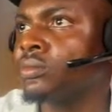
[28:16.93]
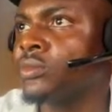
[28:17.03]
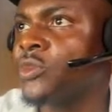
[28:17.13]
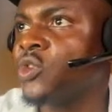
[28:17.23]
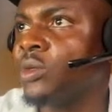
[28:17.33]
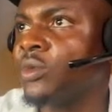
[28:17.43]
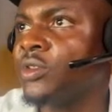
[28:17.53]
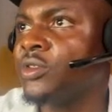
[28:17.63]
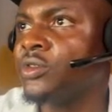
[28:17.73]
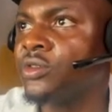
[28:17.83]
I'm going to
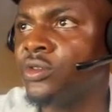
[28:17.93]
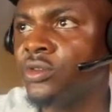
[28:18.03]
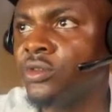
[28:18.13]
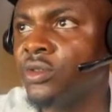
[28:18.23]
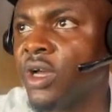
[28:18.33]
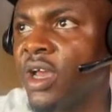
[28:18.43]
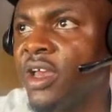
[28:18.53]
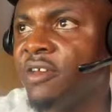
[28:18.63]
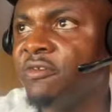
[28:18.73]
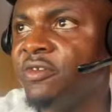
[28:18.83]
do
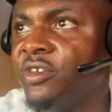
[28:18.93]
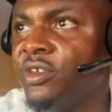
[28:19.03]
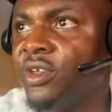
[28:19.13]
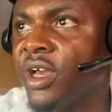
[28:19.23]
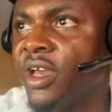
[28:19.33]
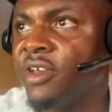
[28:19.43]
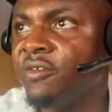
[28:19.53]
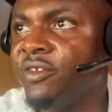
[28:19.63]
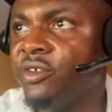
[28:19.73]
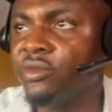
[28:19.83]
IMV. IMV
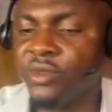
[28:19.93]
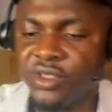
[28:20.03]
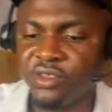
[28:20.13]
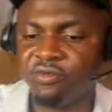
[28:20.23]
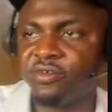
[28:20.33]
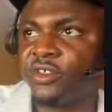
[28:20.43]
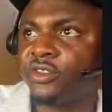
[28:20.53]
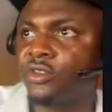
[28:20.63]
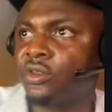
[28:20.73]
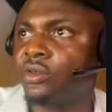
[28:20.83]
will mean investor.
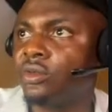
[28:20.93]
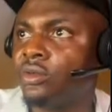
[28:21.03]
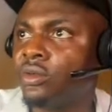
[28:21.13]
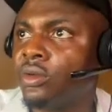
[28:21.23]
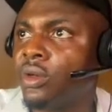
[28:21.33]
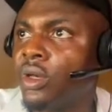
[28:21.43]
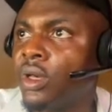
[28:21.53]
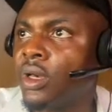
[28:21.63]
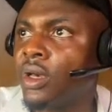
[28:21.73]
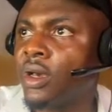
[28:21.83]

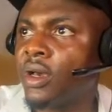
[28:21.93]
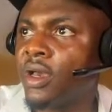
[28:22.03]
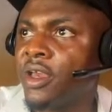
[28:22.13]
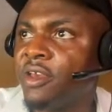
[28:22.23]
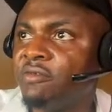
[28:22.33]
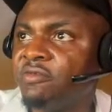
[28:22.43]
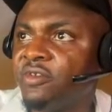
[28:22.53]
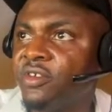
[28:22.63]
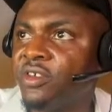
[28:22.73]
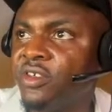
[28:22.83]
IMV.
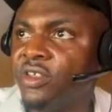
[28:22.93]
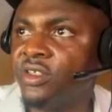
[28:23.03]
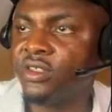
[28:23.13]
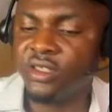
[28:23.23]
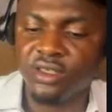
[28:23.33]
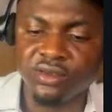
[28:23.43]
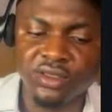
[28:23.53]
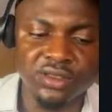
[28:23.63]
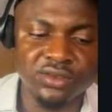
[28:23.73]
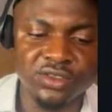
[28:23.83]
Then I'll now
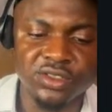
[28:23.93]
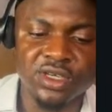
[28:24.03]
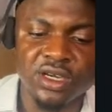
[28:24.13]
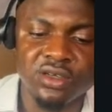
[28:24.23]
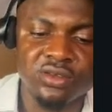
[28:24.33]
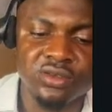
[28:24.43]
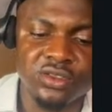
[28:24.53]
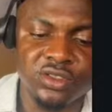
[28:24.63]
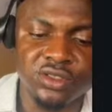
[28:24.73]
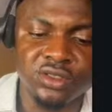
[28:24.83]
do Chicago.
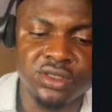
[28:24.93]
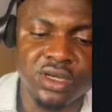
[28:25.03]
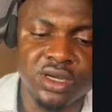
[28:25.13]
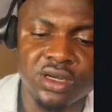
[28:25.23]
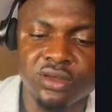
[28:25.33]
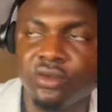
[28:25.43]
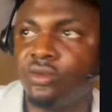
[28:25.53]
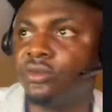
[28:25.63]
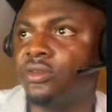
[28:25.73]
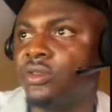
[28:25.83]
Chicago.
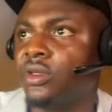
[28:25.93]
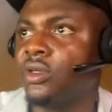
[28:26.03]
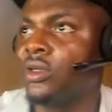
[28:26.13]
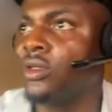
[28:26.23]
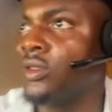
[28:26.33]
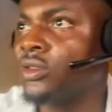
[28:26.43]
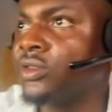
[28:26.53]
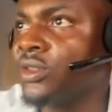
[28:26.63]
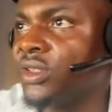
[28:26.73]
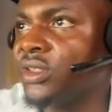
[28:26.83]
So
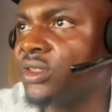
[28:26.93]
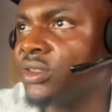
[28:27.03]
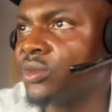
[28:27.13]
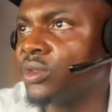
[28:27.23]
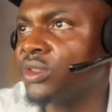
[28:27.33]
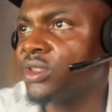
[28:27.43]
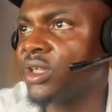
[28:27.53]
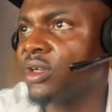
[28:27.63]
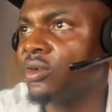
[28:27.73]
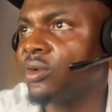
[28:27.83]
this is one
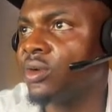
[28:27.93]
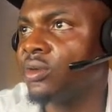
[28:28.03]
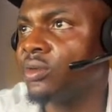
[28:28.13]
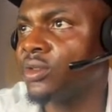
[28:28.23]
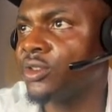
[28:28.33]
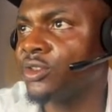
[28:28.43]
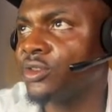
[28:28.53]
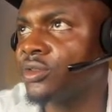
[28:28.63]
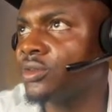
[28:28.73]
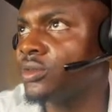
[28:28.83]
Chicago
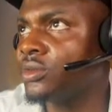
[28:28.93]
location.